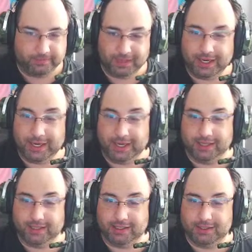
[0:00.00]
And it
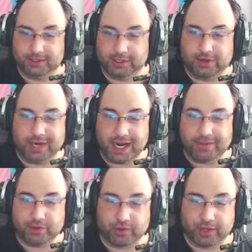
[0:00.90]
is. There's no
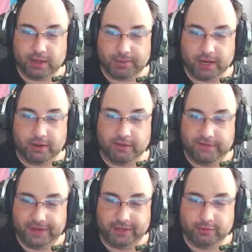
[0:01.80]
damage really beyond the
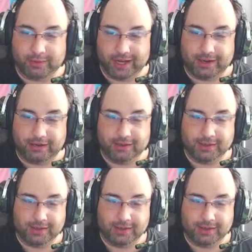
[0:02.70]
failed weld